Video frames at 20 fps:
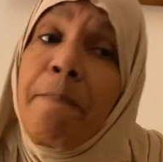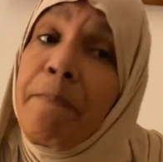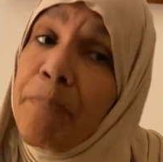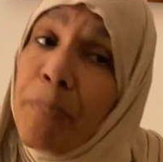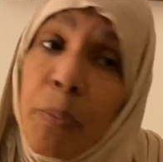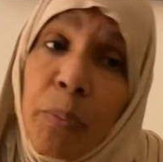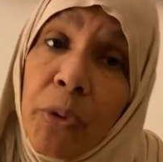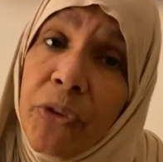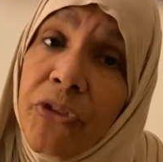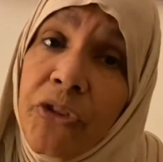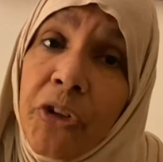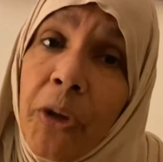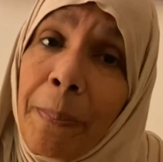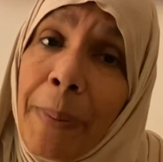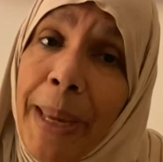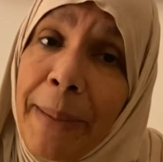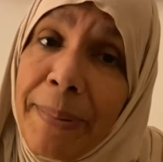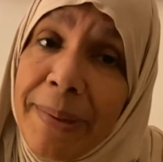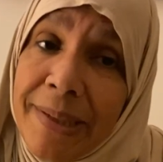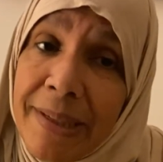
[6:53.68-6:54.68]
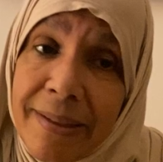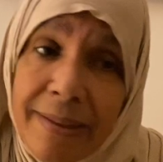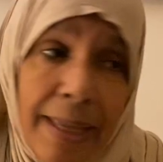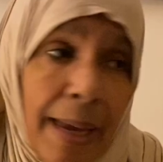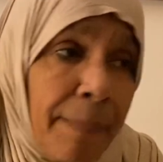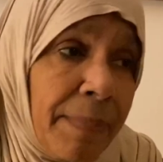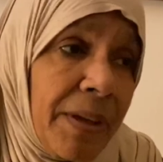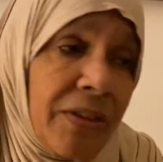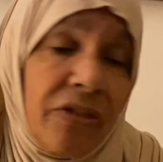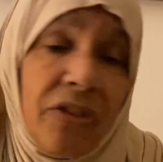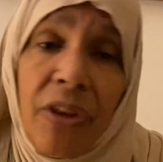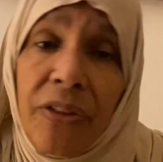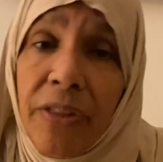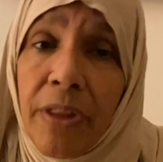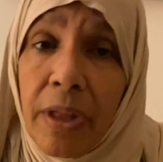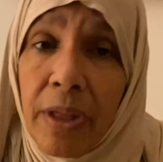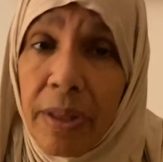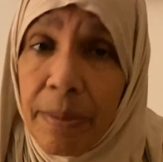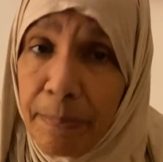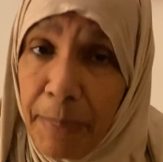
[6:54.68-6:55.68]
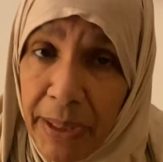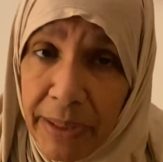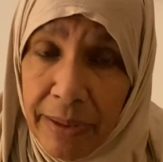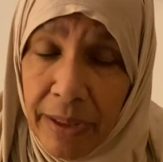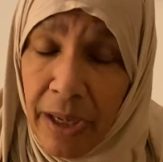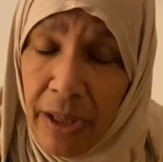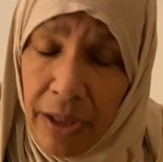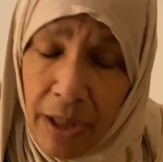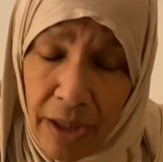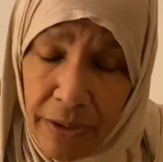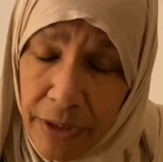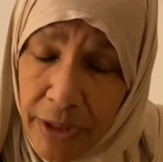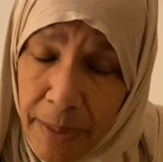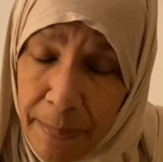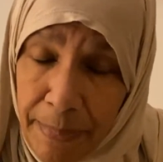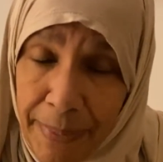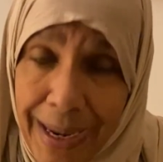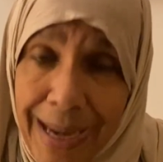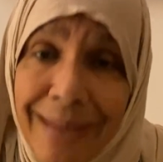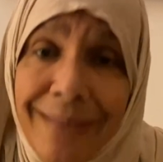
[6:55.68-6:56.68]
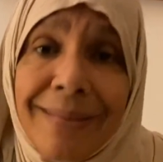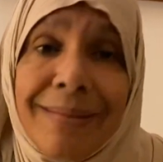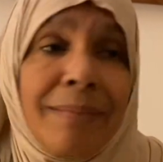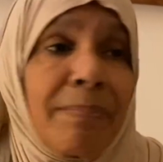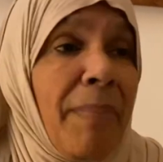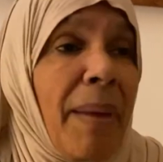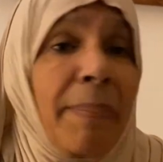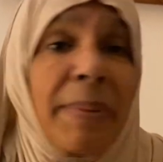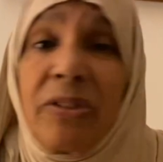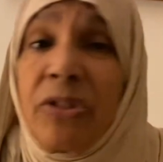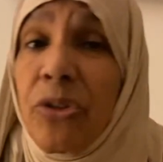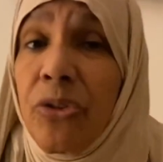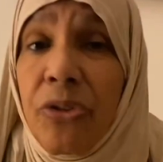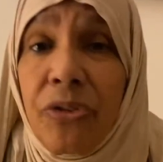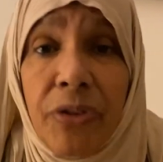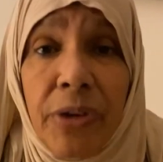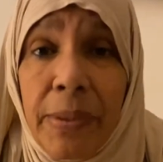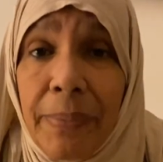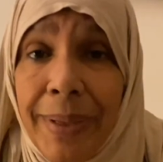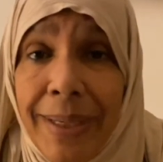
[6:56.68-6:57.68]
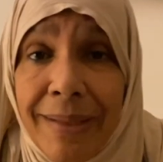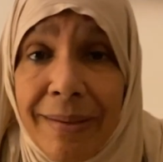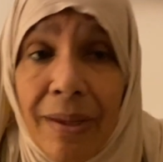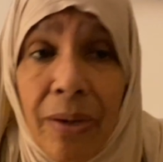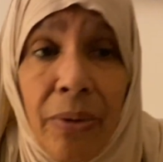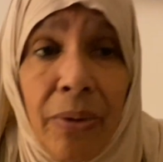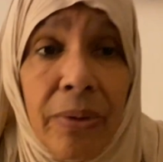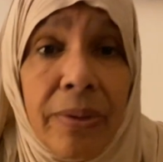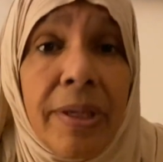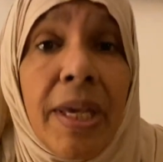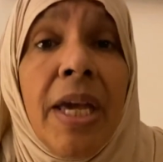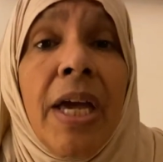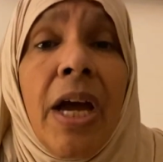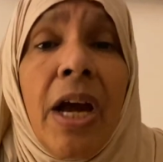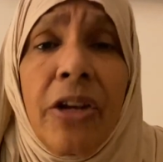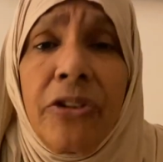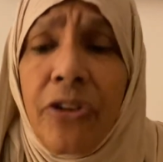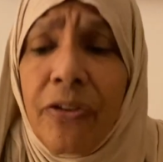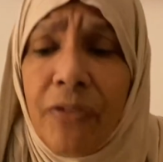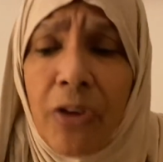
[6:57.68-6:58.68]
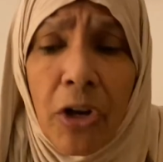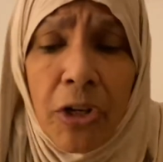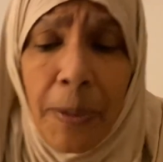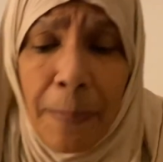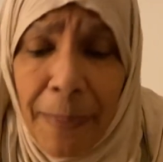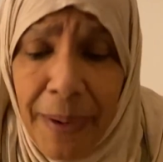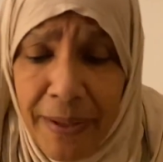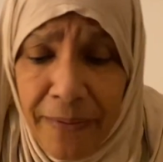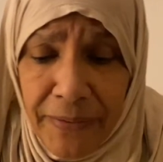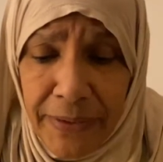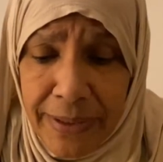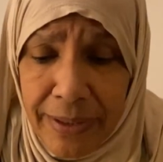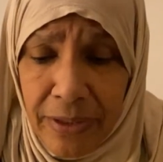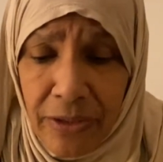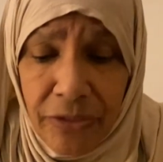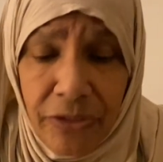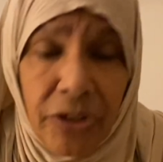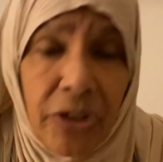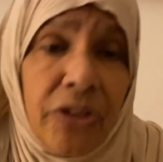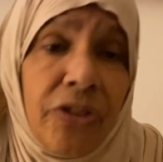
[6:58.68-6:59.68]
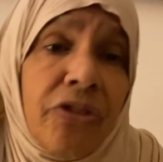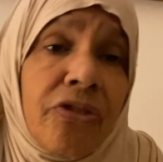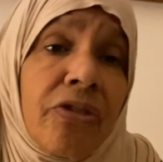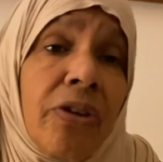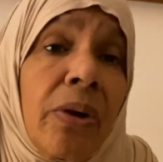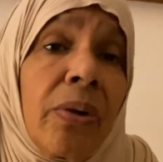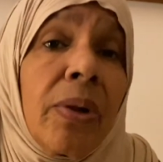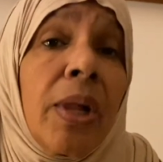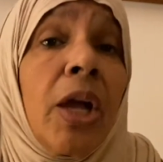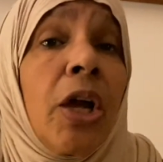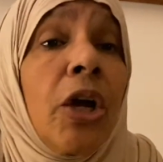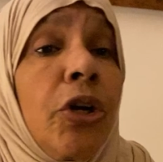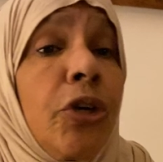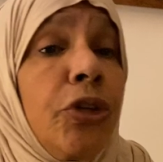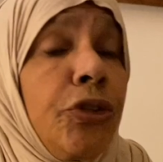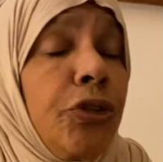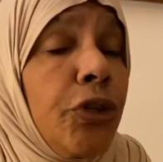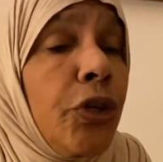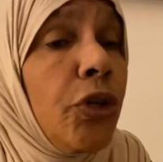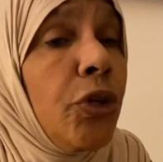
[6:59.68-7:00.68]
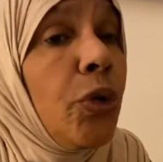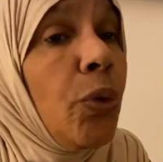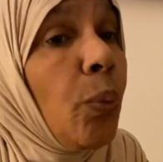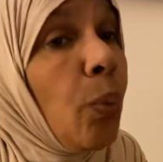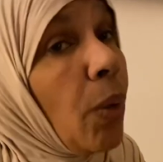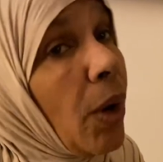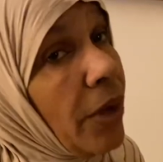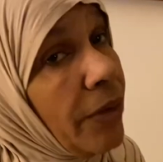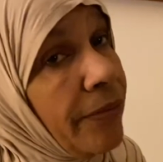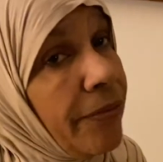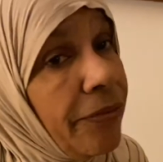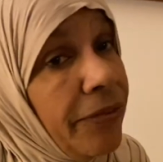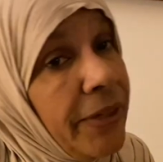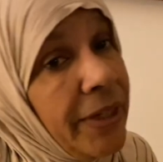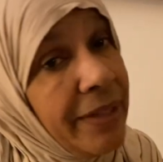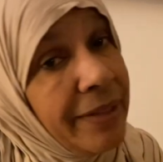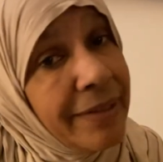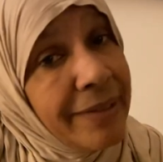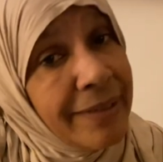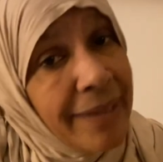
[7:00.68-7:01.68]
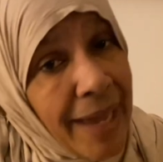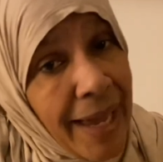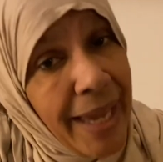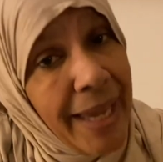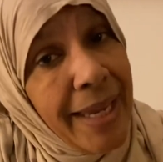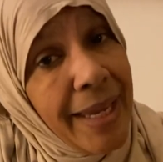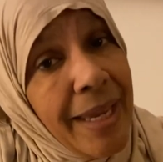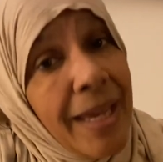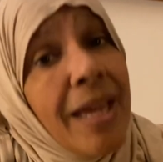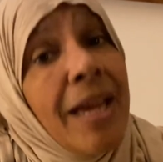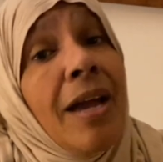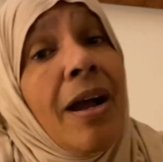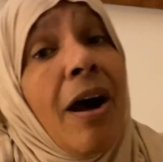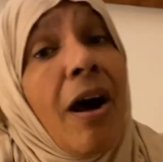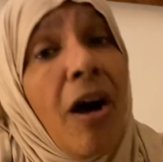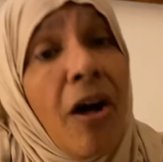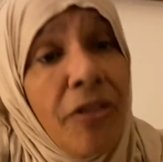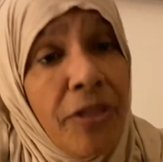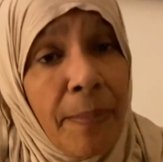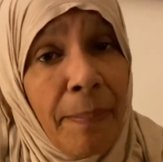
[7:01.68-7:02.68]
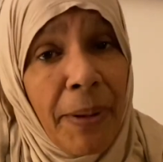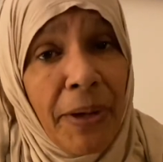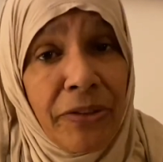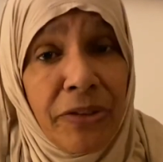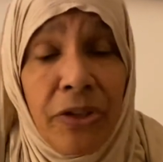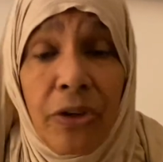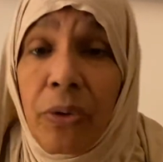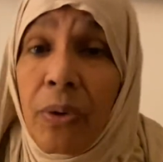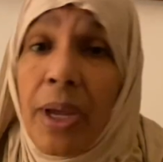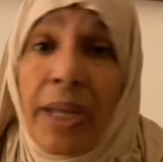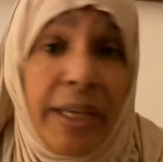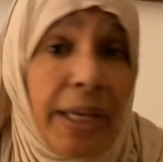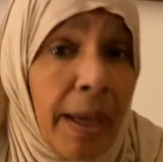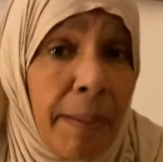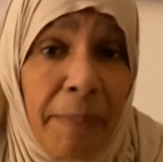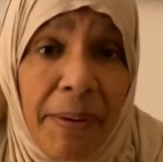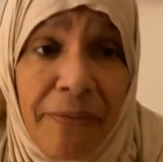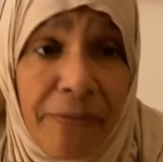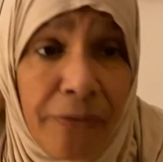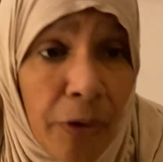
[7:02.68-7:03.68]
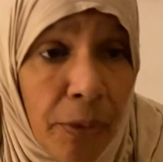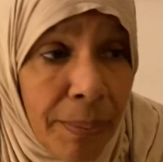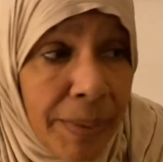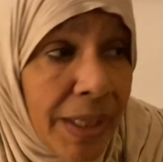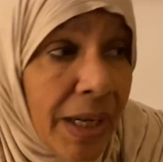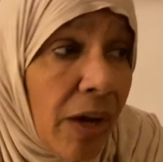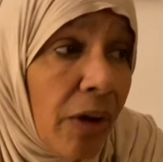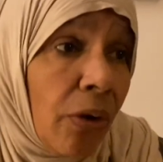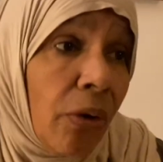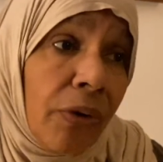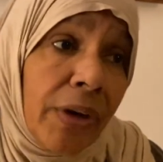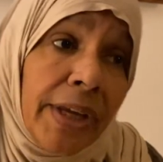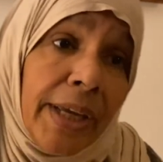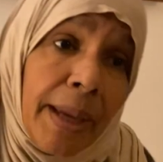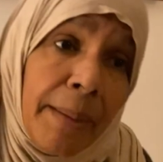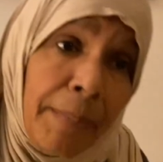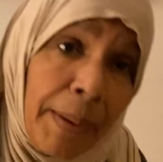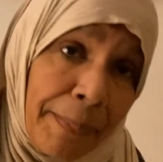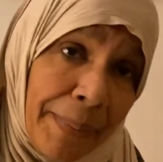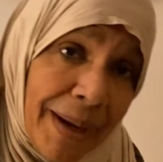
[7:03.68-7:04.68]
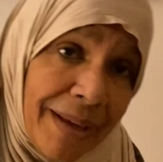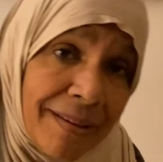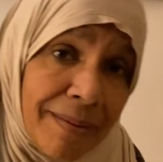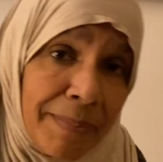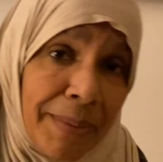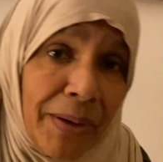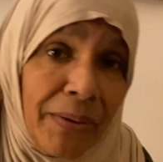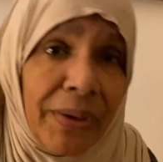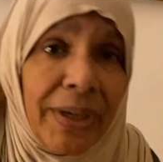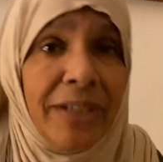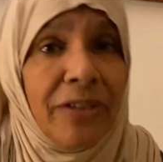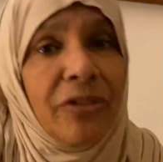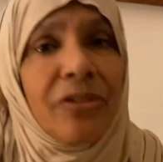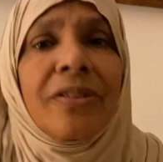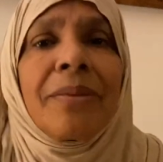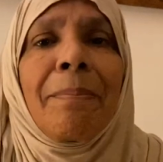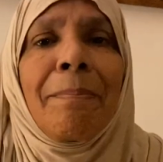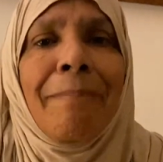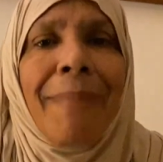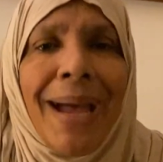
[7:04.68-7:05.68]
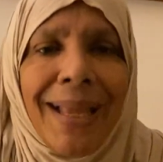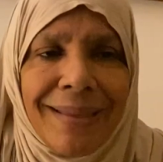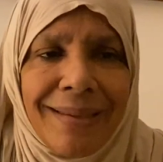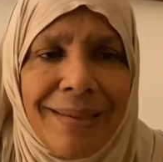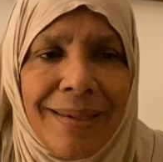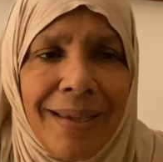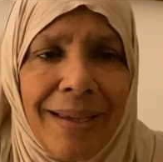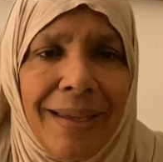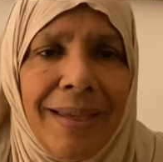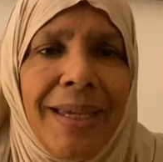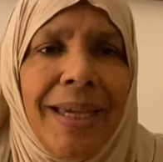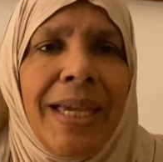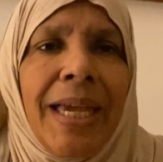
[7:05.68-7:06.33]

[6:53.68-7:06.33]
once your baby's established on the breast, maybe 2-3 weeks old, and you've got your breastfeeding under control, do 1 feed a day on the bottle. And it can be formula or it can be breast milk. It doesn't matter.